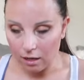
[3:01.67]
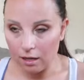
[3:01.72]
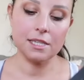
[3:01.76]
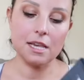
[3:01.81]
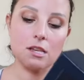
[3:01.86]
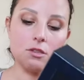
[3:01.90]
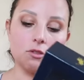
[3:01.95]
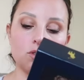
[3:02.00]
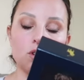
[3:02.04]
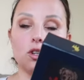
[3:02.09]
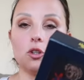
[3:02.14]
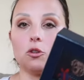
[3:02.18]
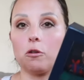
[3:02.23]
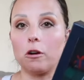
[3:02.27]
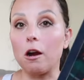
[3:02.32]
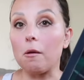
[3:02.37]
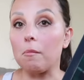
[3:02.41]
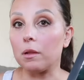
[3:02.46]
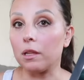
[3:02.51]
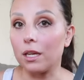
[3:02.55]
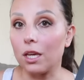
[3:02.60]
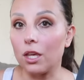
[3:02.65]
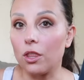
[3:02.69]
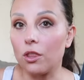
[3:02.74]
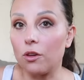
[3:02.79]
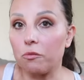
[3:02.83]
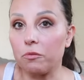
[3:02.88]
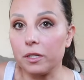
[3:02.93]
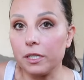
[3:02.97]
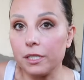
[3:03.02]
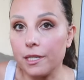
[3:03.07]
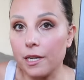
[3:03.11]
It says normally the
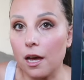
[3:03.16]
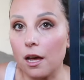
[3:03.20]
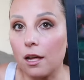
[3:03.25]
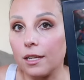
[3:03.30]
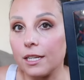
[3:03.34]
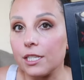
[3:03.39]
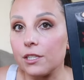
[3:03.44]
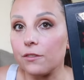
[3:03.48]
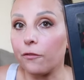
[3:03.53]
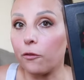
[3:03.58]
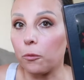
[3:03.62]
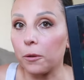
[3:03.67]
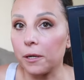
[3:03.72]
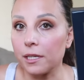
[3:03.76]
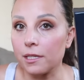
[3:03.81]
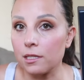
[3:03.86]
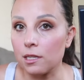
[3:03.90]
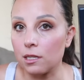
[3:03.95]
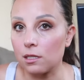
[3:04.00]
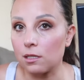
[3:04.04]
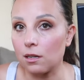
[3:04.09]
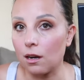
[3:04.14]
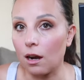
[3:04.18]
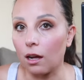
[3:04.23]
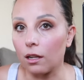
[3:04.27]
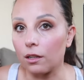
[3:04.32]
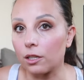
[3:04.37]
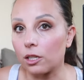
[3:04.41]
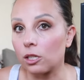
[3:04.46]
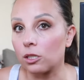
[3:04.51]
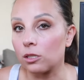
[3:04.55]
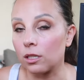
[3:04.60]
retail is
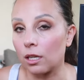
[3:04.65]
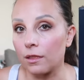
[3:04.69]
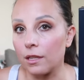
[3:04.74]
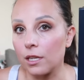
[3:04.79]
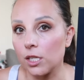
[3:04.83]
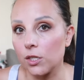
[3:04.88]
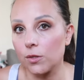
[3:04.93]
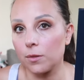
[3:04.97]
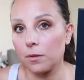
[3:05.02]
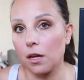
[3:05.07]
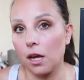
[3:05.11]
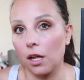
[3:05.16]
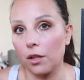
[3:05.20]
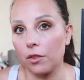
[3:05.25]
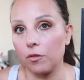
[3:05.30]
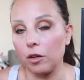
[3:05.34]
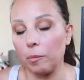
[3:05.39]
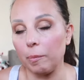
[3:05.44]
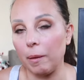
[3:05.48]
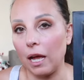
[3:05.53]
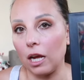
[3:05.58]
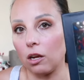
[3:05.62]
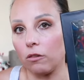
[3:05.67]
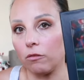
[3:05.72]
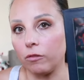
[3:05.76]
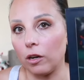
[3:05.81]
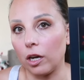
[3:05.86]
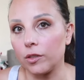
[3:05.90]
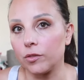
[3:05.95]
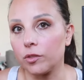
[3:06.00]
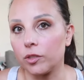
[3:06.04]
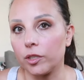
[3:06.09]
$46 on this uh, three pack of
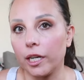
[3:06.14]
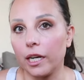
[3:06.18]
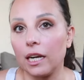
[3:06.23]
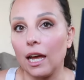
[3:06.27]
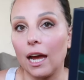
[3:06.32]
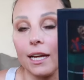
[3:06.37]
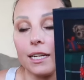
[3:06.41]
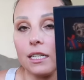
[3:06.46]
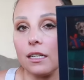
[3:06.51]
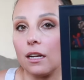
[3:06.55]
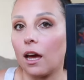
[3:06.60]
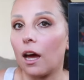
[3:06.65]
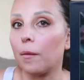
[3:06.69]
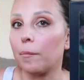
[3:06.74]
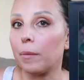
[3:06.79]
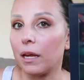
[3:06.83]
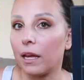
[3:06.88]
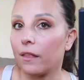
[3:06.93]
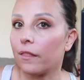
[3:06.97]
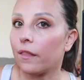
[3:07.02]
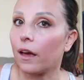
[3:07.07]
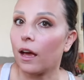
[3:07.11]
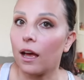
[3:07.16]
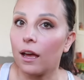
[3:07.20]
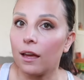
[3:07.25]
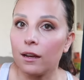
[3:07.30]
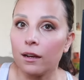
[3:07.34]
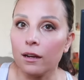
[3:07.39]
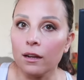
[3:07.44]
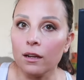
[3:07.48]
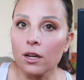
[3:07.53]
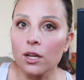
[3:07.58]
Ralph Lauren. I did not pay
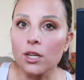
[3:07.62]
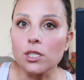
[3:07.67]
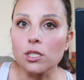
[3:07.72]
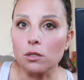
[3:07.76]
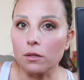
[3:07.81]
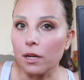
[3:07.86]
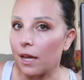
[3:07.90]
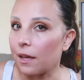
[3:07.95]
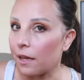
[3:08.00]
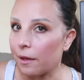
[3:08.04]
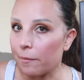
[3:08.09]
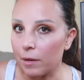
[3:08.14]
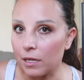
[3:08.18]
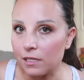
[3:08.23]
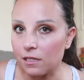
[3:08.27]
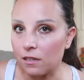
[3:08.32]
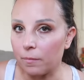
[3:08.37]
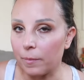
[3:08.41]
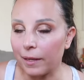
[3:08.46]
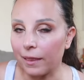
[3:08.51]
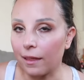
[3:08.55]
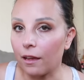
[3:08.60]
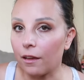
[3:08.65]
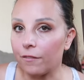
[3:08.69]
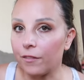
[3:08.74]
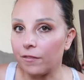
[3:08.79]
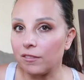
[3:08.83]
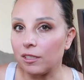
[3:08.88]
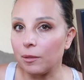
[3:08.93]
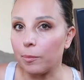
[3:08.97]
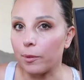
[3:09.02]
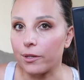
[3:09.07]
that. So yeah, it must have been like a
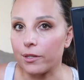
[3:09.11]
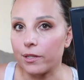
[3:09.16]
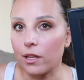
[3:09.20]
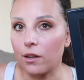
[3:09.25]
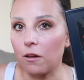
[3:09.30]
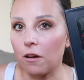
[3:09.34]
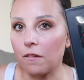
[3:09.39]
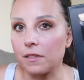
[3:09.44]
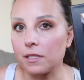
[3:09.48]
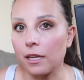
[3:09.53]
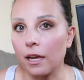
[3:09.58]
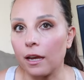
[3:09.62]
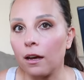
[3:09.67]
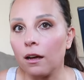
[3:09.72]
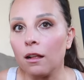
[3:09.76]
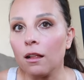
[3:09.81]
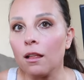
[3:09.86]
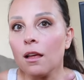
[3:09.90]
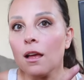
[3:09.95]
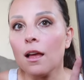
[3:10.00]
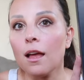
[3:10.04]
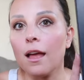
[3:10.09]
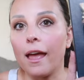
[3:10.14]
50% off sale.